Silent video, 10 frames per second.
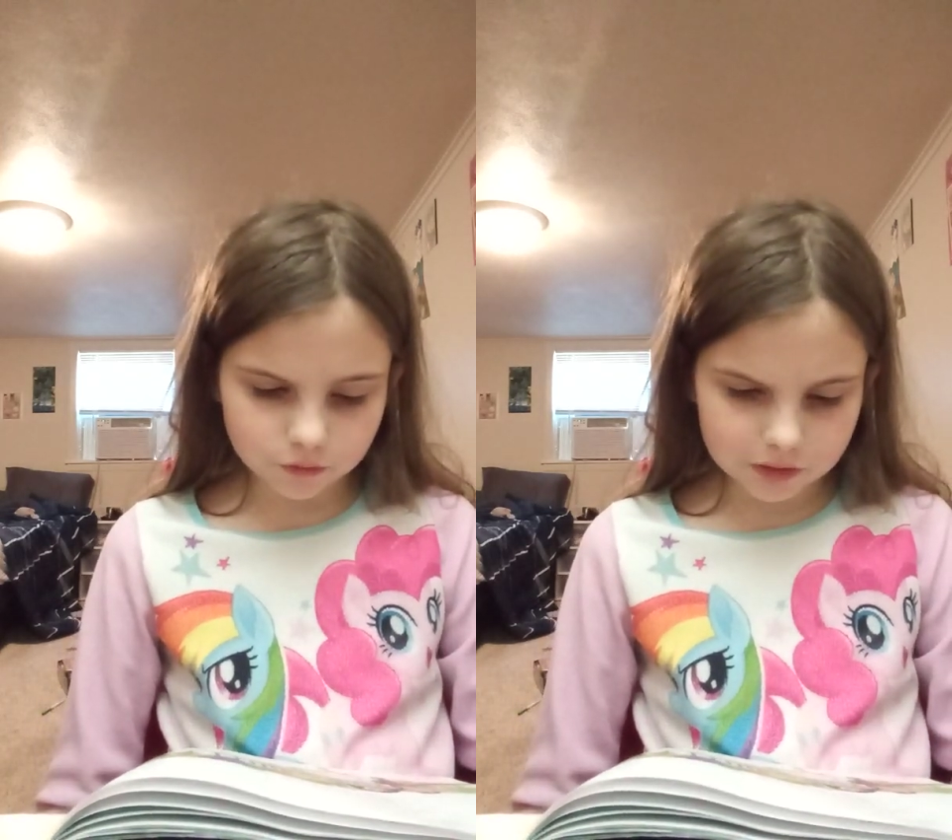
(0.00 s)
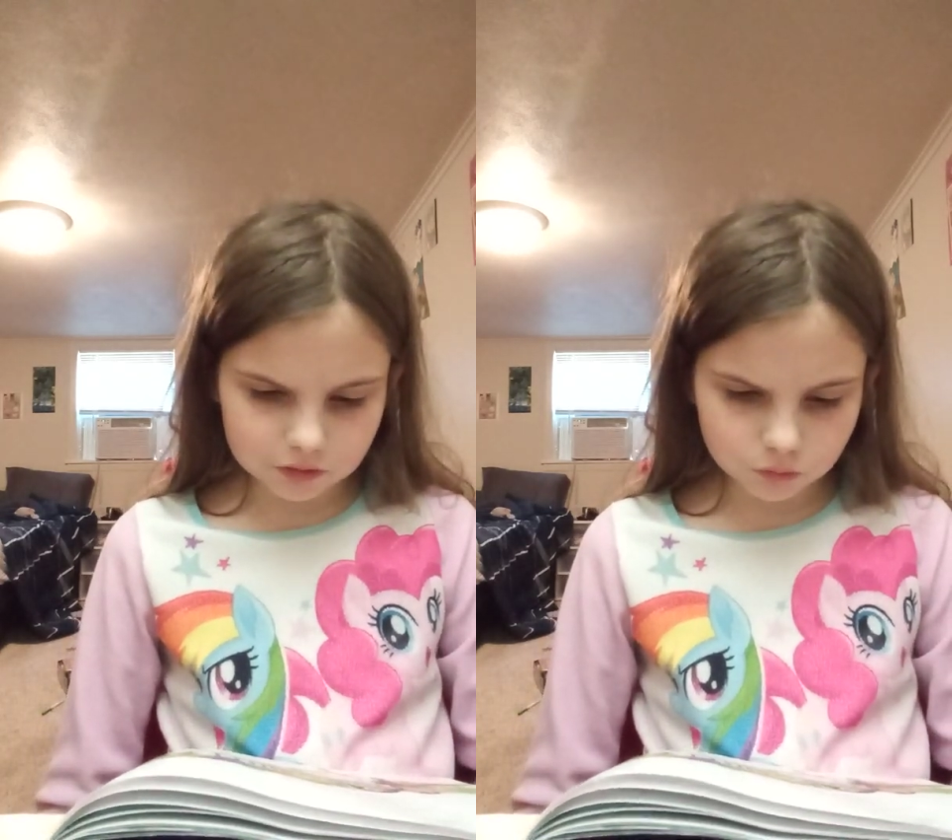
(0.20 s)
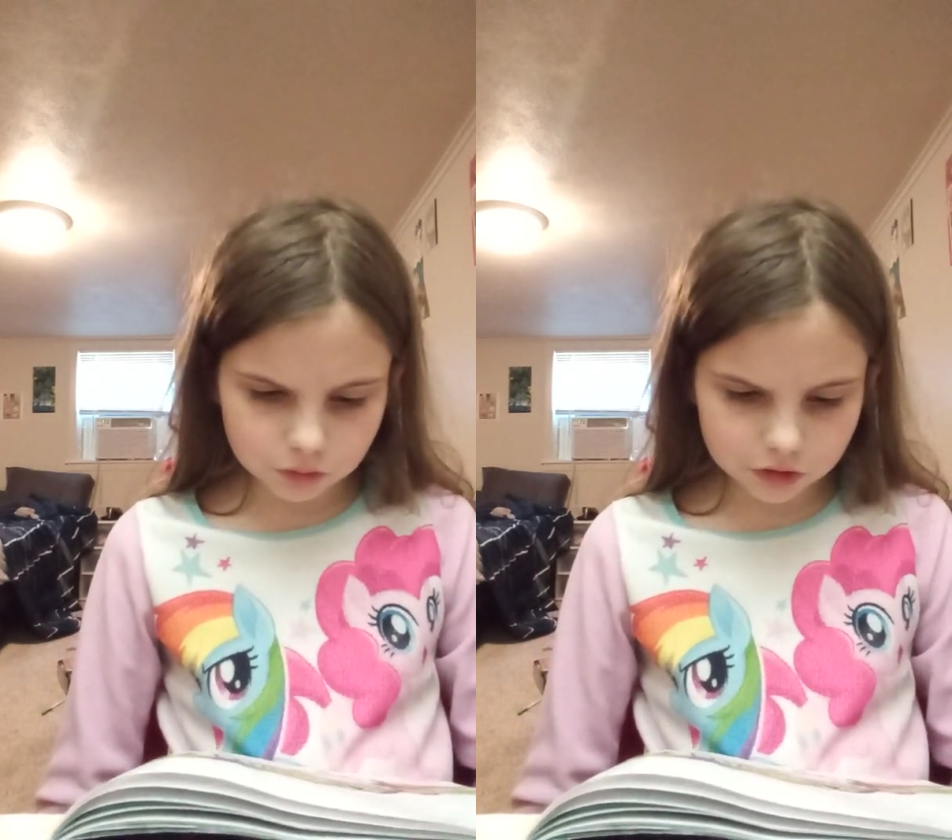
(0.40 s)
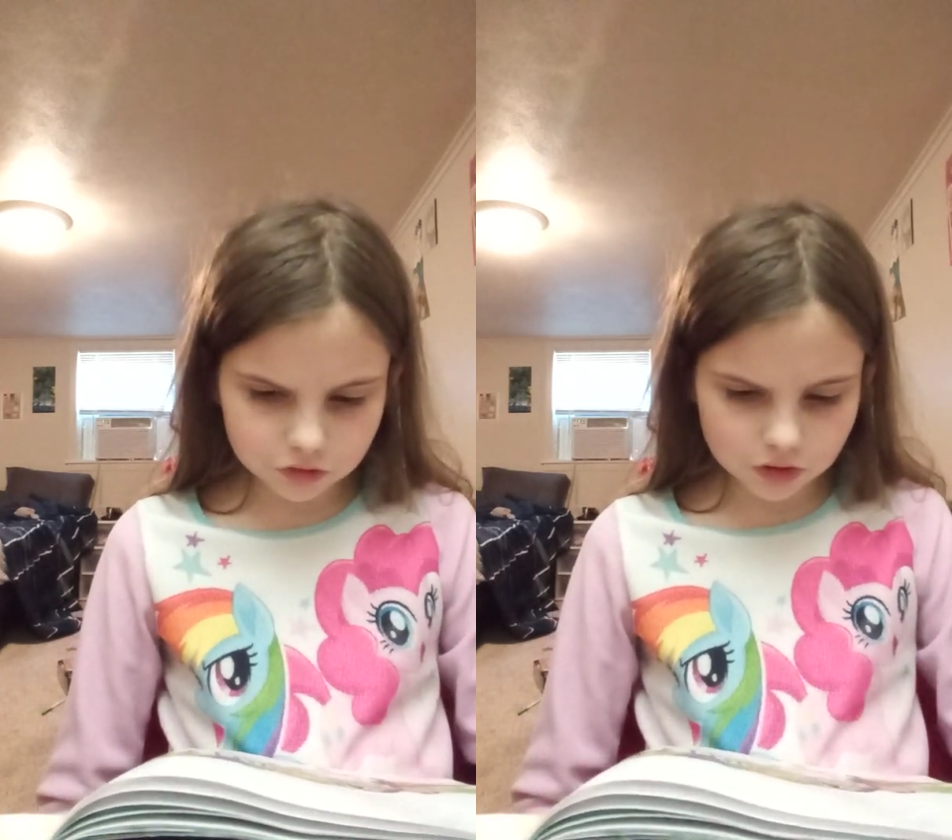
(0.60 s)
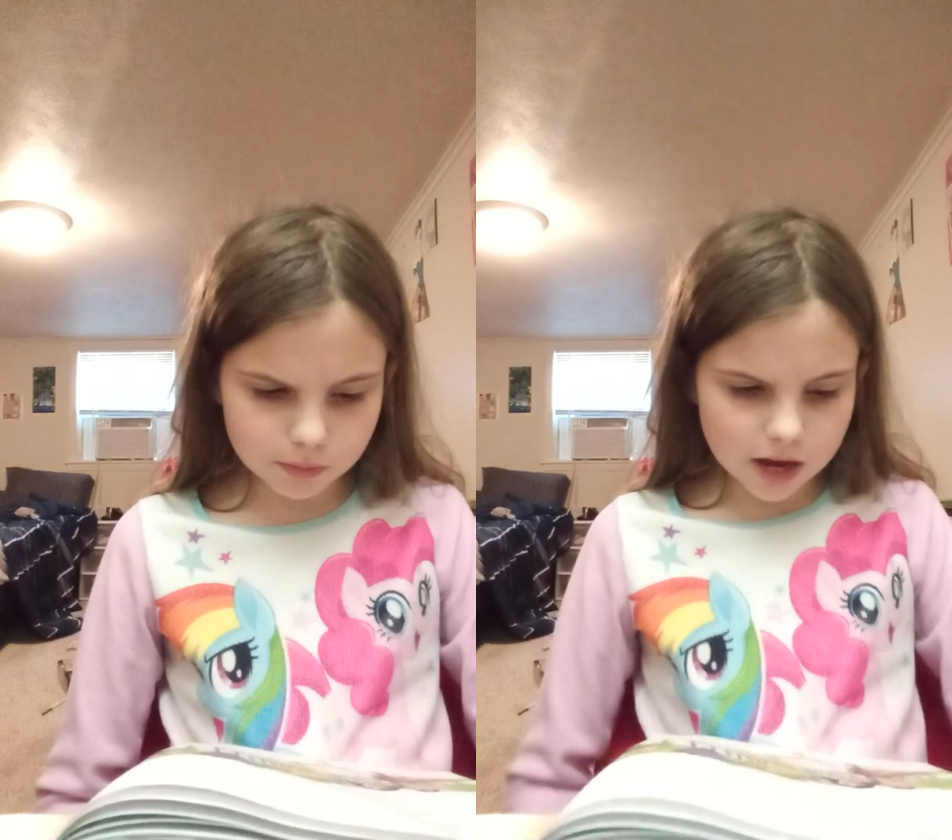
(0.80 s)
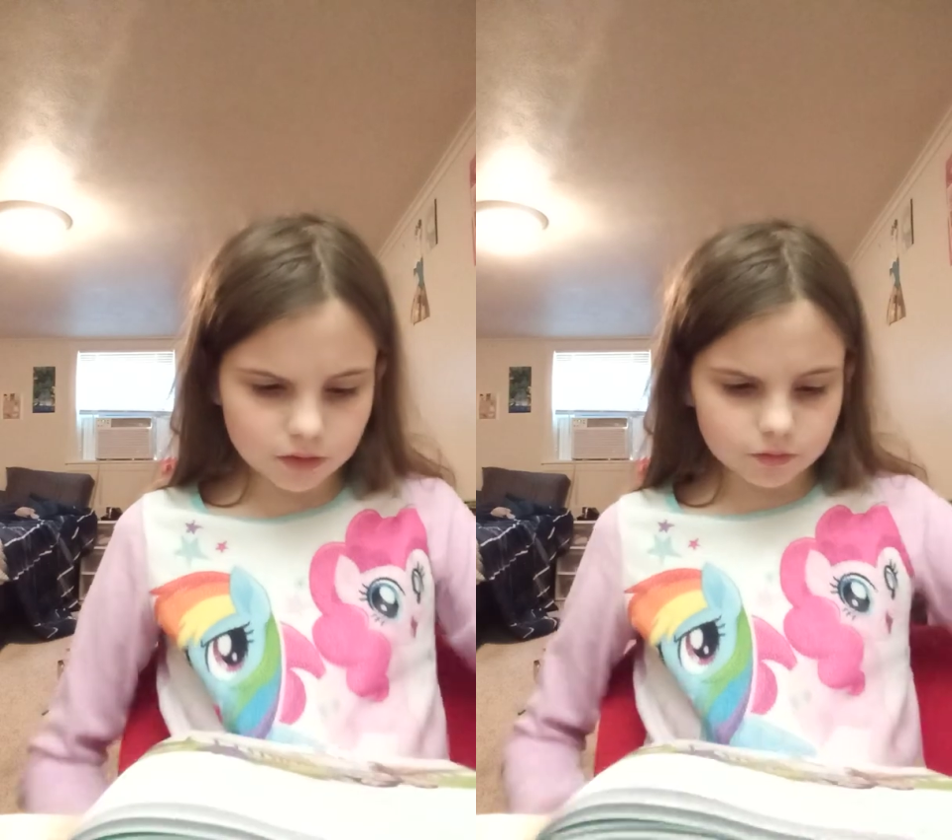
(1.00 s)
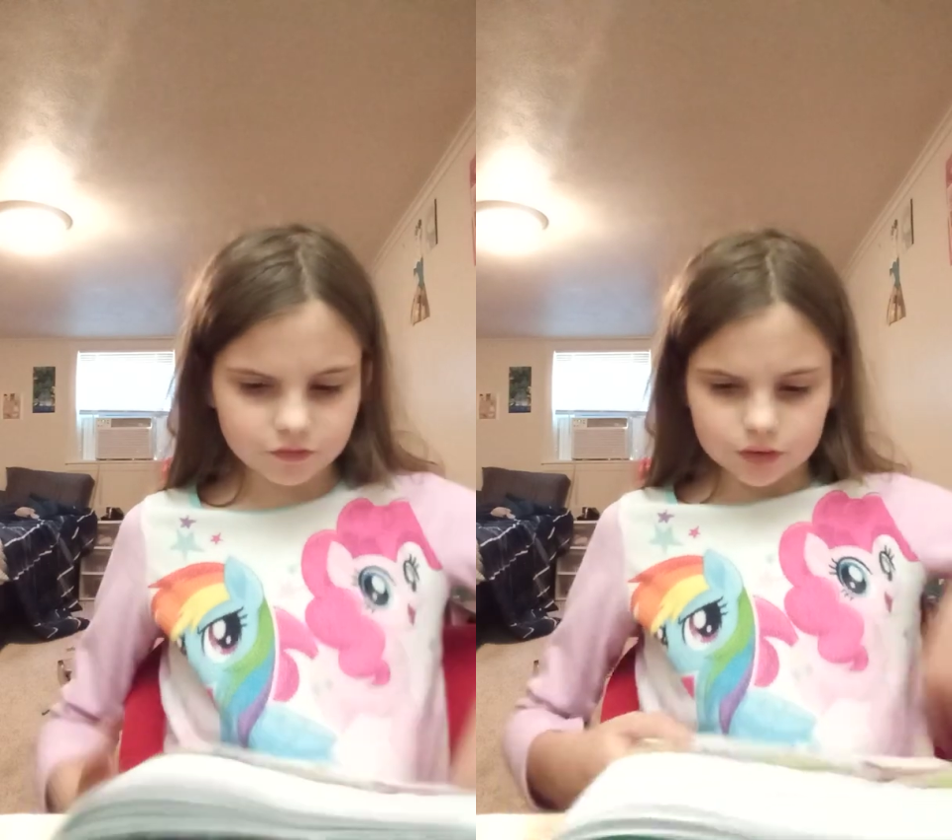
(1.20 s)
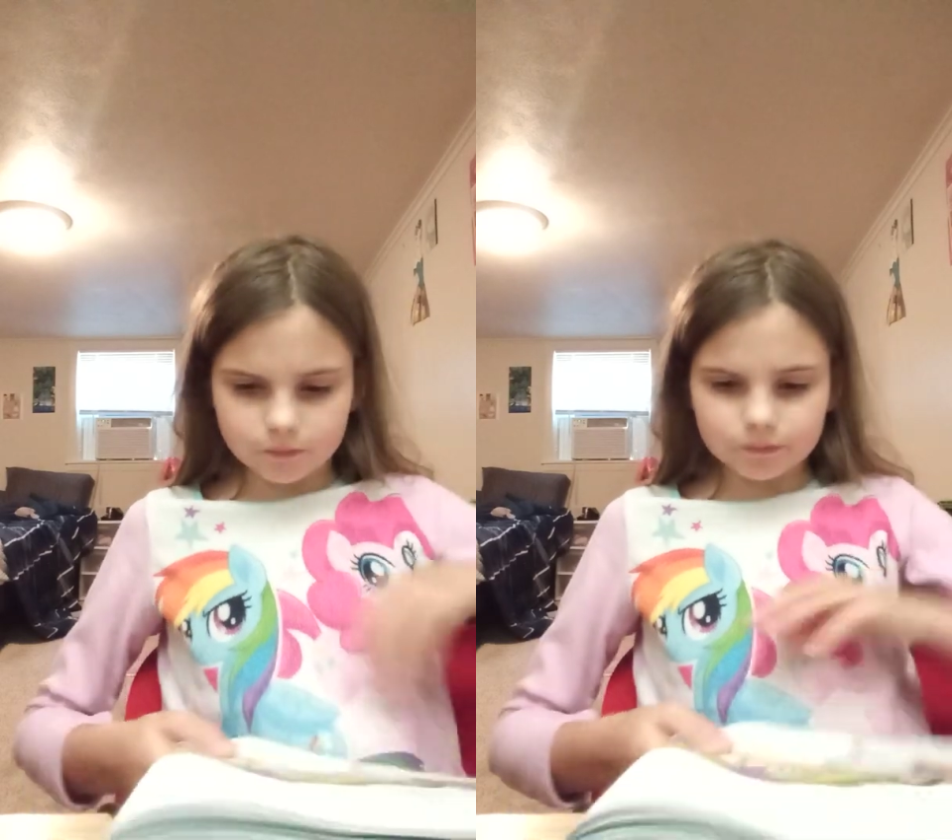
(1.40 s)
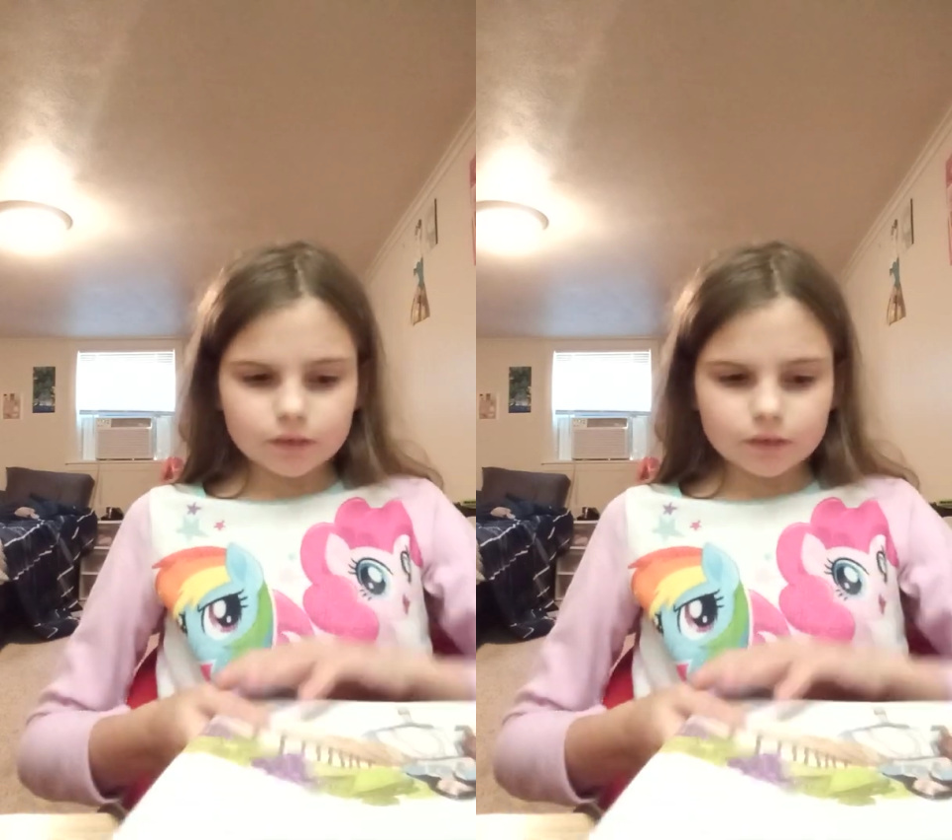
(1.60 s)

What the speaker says: around. What is the matter with you?